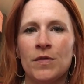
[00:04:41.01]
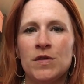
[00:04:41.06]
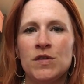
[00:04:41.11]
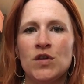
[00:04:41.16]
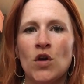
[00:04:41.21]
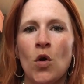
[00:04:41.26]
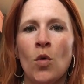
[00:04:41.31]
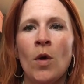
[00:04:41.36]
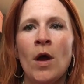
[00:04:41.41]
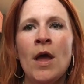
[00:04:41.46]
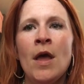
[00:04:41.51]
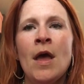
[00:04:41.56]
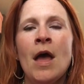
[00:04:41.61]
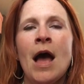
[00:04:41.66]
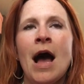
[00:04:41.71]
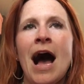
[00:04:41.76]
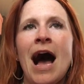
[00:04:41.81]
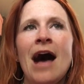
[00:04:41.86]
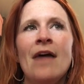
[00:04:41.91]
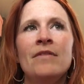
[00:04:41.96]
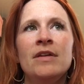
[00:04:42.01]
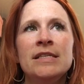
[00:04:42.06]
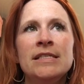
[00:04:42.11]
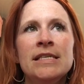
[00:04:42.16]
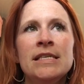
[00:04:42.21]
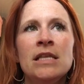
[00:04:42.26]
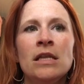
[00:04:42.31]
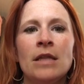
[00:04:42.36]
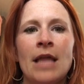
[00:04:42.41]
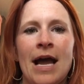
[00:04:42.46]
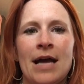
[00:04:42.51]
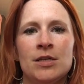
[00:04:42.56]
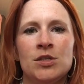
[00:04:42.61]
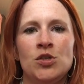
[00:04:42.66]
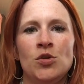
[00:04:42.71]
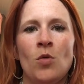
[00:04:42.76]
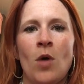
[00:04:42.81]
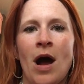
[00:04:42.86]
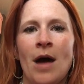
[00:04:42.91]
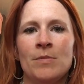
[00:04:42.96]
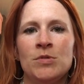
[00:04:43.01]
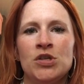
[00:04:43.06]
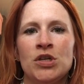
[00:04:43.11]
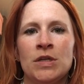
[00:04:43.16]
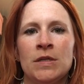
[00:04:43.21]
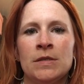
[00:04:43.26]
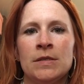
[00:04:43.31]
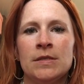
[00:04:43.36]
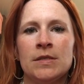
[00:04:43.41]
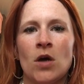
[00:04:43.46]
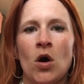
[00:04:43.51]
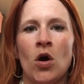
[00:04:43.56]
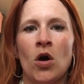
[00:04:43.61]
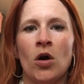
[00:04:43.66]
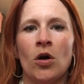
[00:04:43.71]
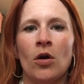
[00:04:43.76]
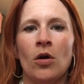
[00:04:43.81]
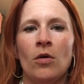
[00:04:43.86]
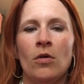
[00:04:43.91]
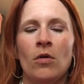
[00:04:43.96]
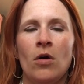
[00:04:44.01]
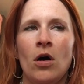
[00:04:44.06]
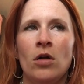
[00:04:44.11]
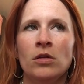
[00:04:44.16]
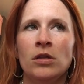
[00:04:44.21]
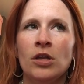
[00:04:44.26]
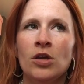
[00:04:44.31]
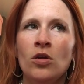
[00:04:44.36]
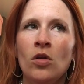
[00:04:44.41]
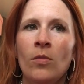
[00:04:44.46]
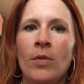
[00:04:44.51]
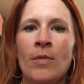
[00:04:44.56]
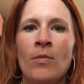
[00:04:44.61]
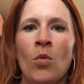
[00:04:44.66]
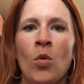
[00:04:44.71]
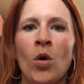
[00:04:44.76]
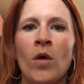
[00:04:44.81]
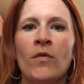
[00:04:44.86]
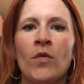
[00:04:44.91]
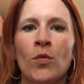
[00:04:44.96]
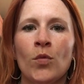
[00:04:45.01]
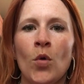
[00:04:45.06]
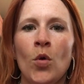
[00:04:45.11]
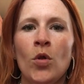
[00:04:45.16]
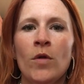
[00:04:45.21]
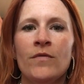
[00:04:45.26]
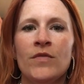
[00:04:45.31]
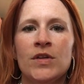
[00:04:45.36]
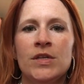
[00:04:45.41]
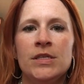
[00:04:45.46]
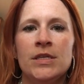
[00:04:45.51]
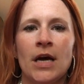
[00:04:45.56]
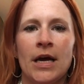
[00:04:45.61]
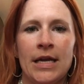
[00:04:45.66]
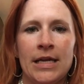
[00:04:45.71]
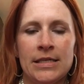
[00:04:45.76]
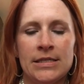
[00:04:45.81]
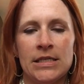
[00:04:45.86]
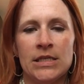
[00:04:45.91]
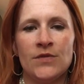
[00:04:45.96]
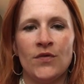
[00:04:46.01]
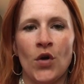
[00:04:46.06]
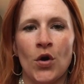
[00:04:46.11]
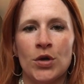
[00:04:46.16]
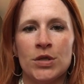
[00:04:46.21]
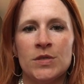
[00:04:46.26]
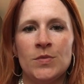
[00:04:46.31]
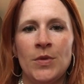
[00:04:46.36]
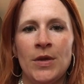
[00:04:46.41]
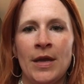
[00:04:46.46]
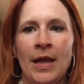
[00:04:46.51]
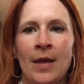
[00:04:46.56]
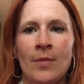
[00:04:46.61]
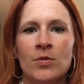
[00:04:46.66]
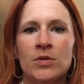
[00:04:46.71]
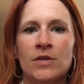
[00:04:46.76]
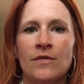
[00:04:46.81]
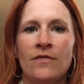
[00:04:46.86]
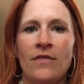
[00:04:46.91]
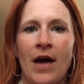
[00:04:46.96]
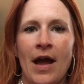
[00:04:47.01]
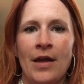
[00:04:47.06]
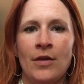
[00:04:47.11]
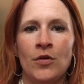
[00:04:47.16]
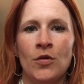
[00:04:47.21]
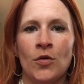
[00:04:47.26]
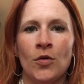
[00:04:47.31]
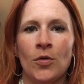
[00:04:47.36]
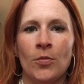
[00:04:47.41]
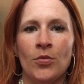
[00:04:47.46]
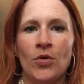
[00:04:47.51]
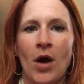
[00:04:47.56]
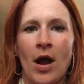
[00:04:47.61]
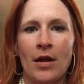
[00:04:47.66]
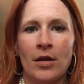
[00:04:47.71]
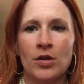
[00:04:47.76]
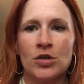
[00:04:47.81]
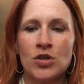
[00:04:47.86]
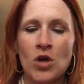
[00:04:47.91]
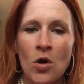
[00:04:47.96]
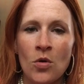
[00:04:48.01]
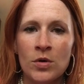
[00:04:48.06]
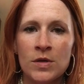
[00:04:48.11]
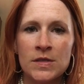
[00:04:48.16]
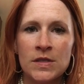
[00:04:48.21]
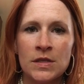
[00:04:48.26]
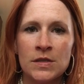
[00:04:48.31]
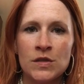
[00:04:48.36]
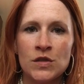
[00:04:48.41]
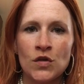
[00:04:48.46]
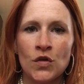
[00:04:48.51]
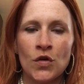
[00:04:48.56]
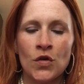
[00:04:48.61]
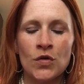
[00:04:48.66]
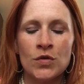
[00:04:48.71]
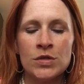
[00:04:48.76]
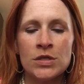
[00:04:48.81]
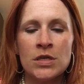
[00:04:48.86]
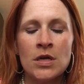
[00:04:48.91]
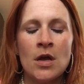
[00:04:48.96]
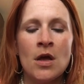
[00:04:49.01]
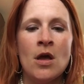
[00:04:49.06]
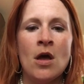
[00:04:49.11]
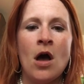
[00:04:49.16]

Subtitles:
So obviously the last two options are a little bit more of a roll of the dice as far as being able to find your product code is concerned.